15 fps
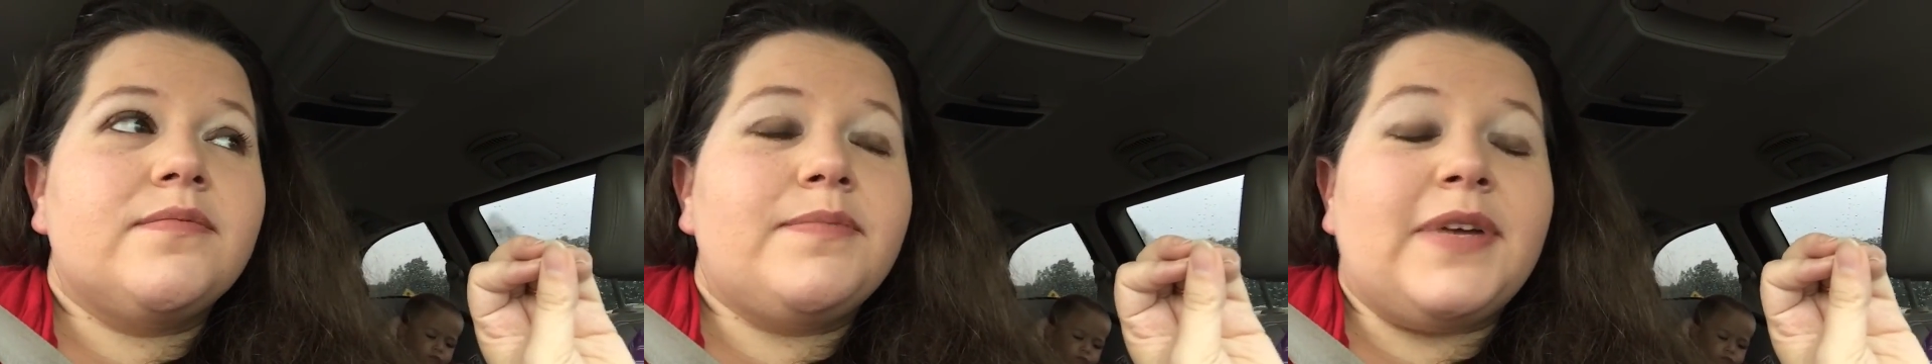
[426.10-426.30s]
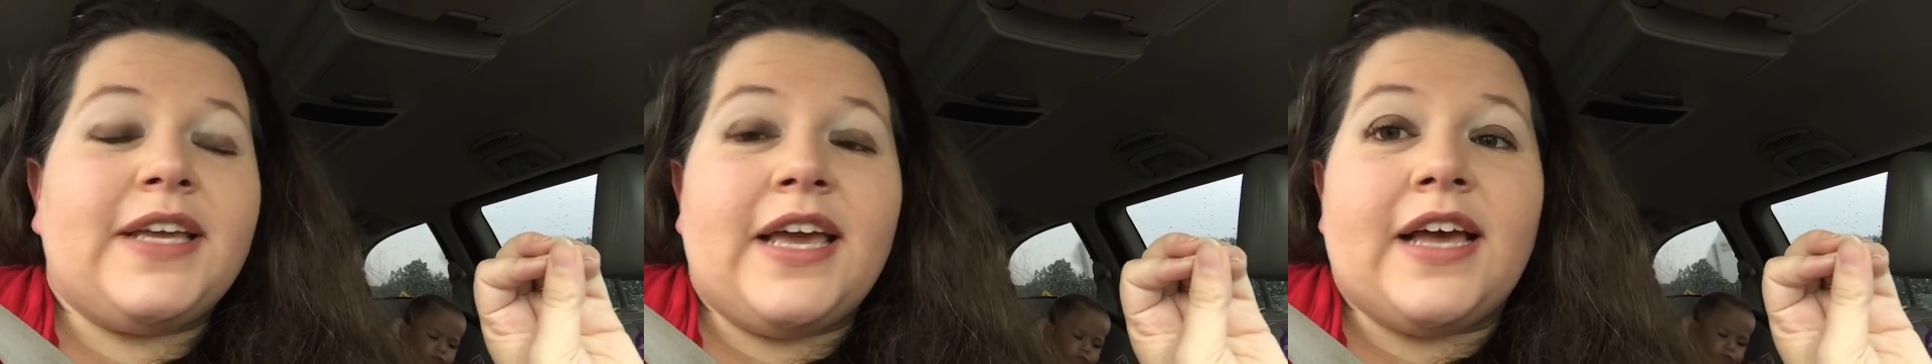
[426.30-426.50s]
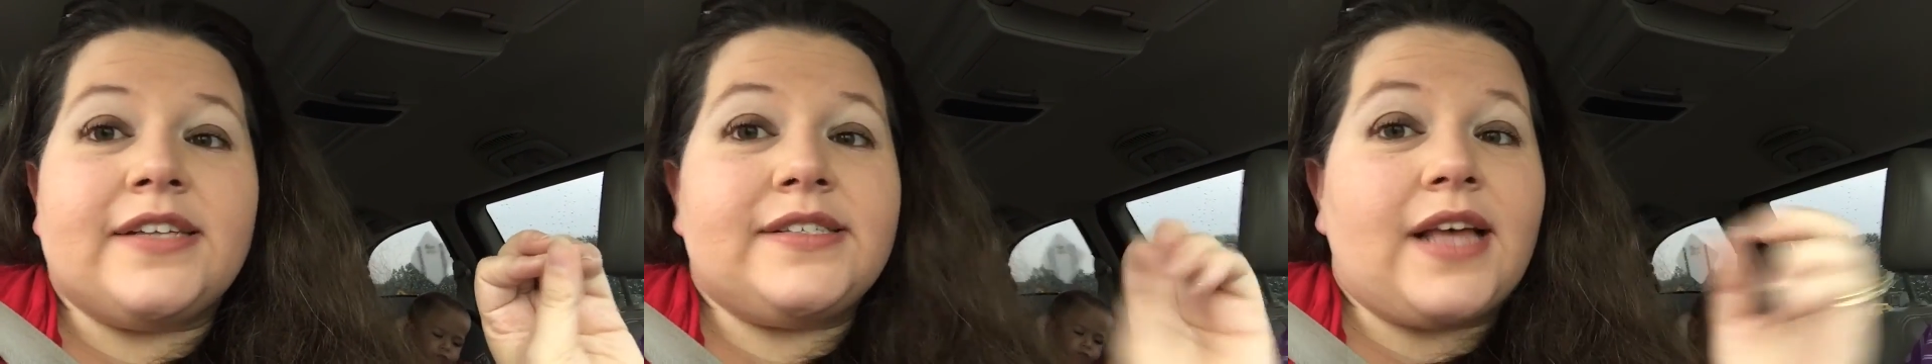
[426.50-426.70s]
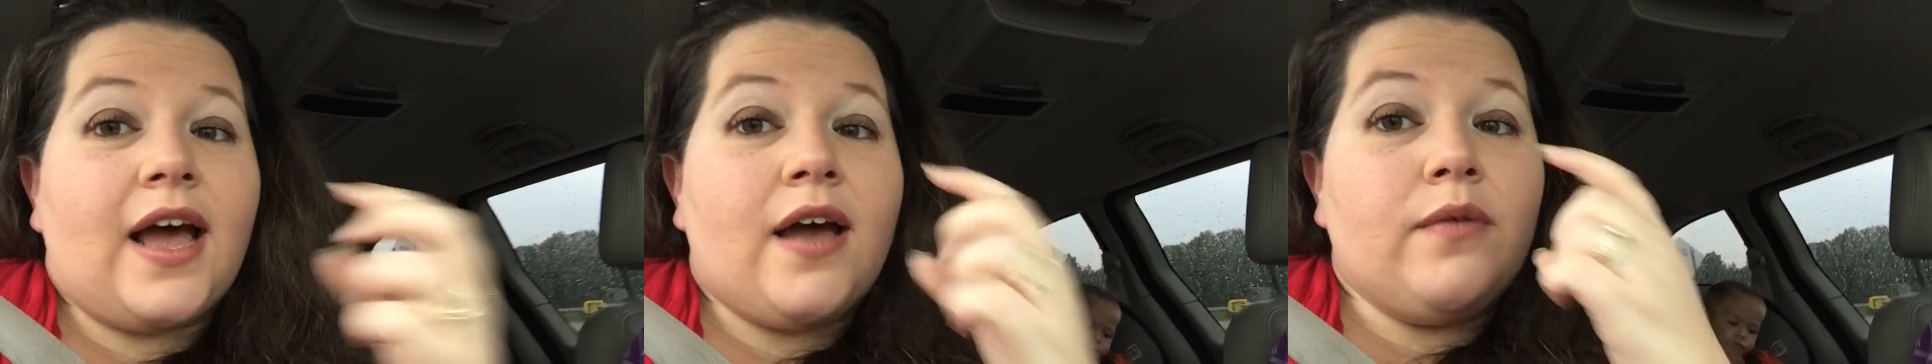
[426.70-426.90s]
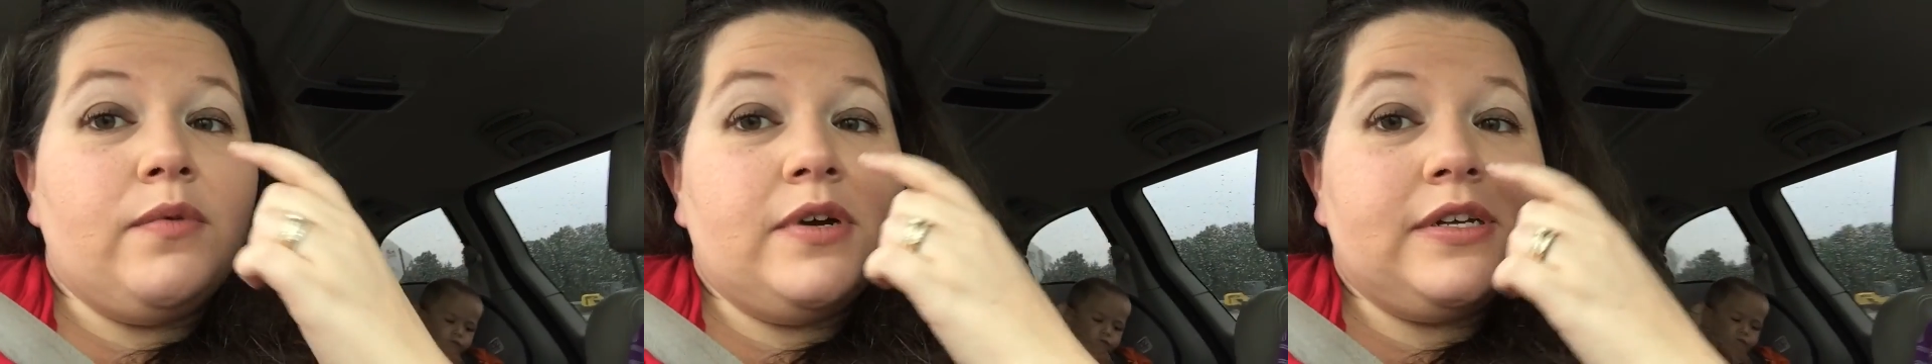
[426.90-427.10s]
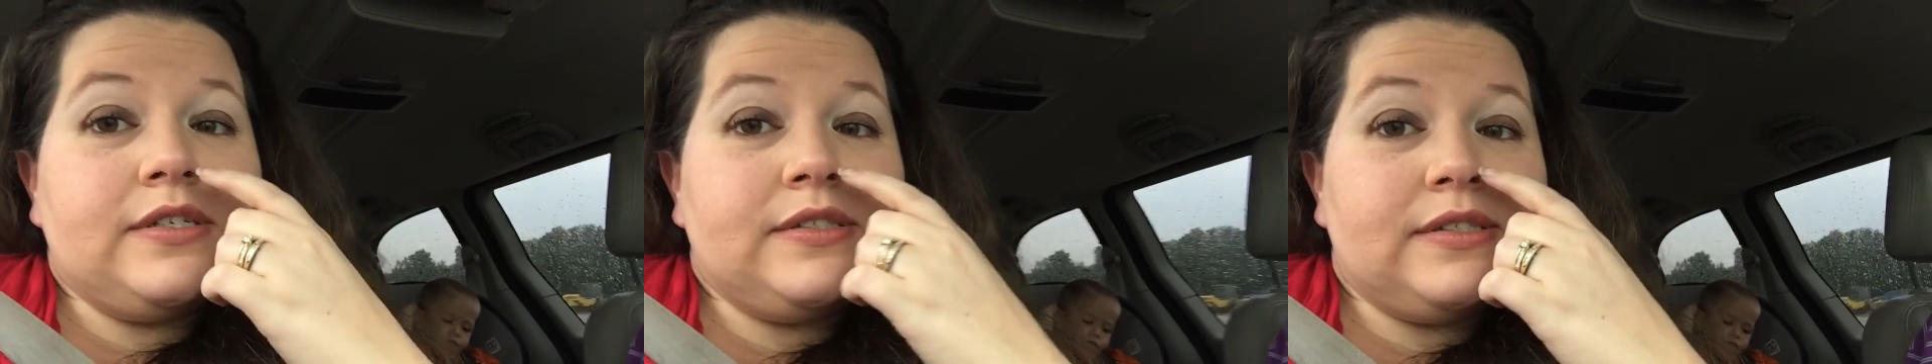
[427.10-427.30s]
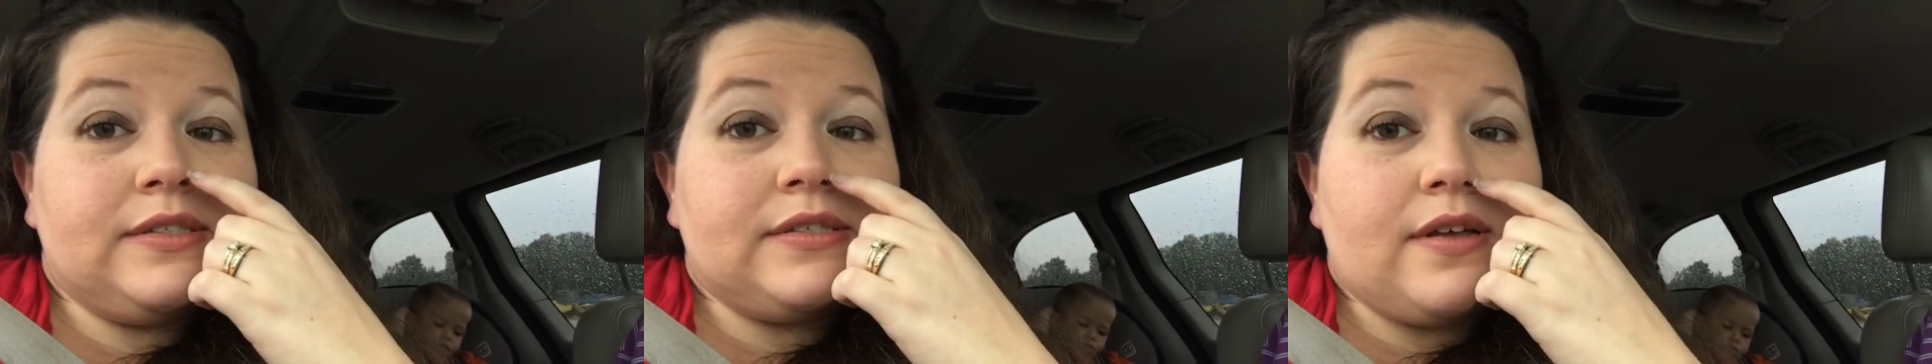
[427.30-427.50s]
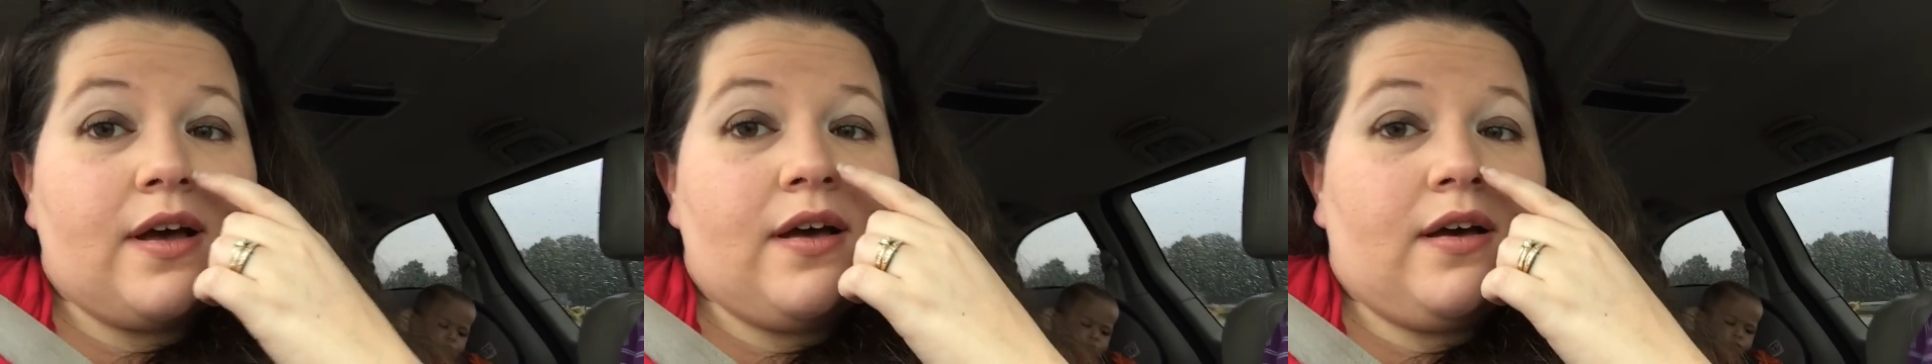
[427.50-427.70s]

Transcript: But yes, I was